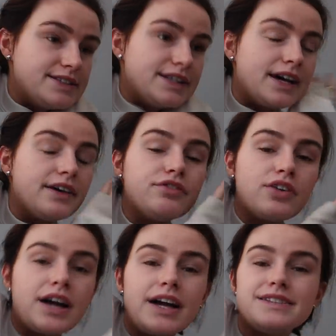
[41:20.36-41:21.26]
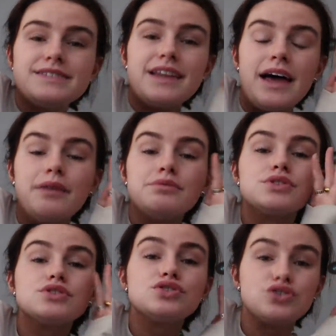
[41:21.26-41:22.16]
today. I feel like I
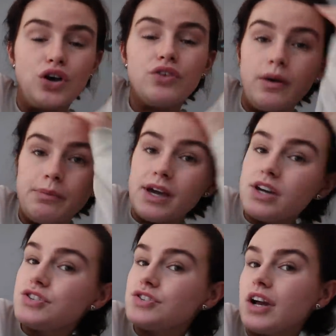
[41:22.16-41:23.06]
slept so rubbish.